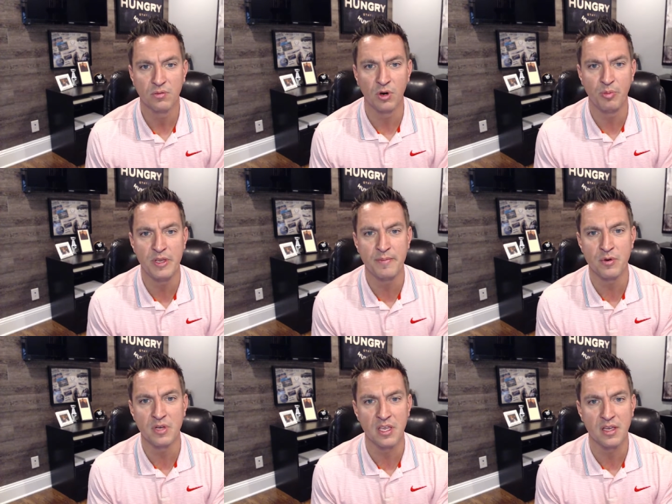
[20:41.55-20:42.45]
where
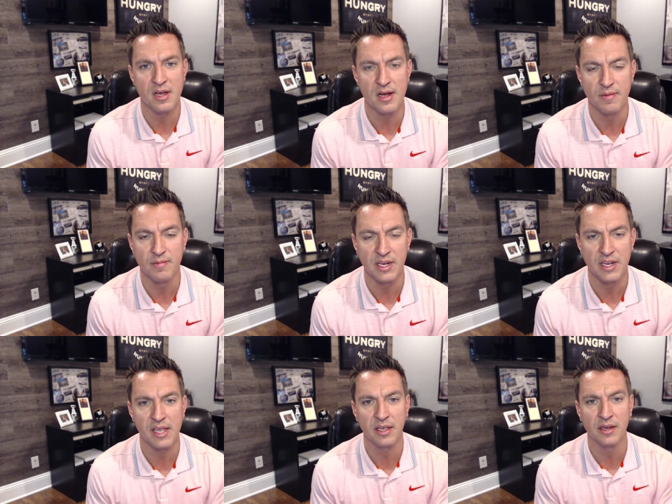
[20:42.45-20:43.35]
people can come
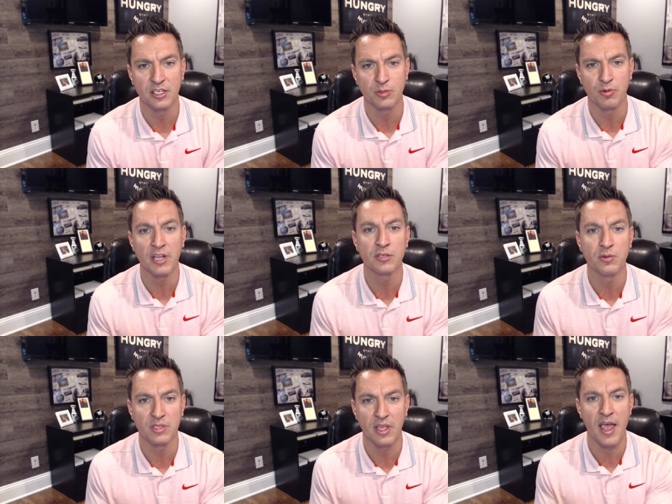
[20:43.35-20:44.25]
and they can
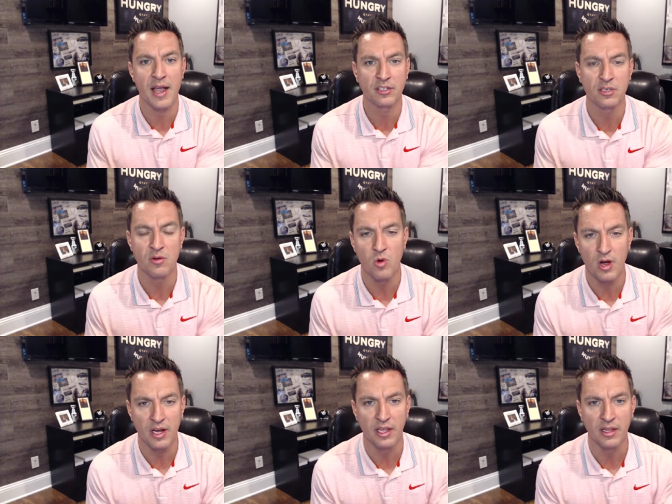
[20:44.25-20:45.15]
express what they actually
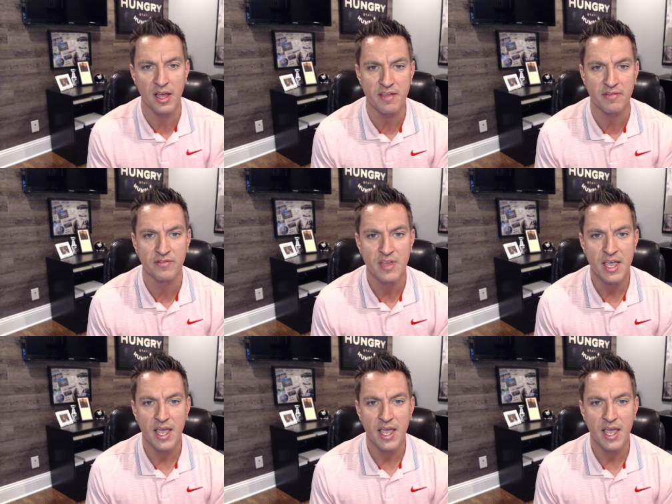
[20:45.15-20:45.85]
want in life